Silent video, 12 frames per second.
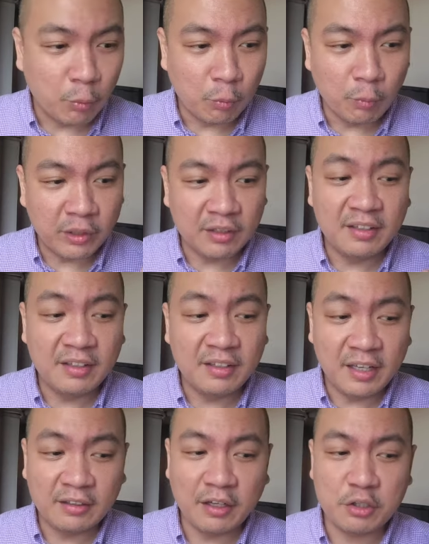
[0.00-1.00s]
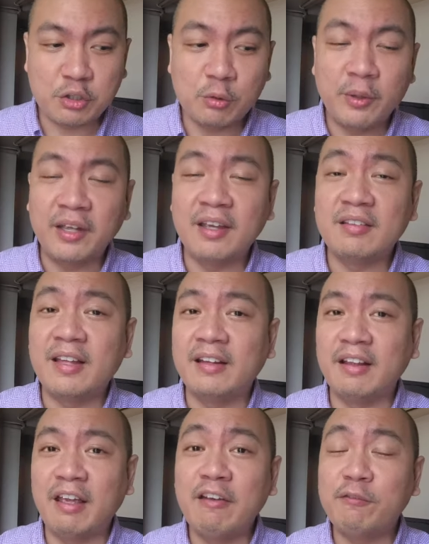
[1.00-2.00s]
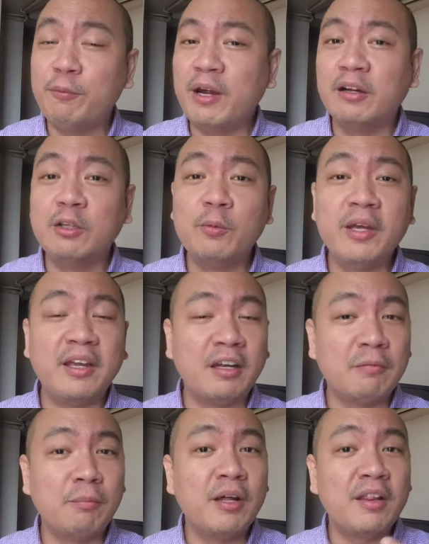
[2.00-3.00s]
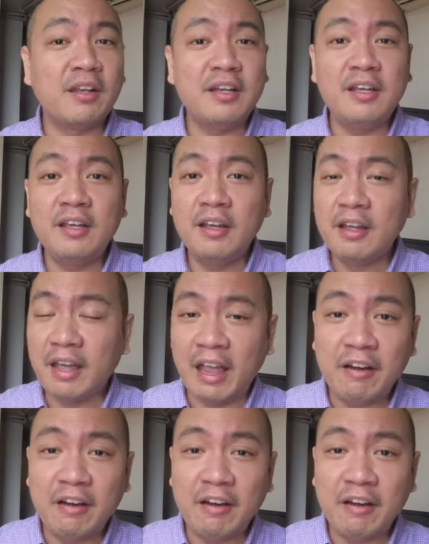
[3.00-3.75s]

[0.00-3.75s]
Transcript: What the data is showing is that if we are doing it monthly,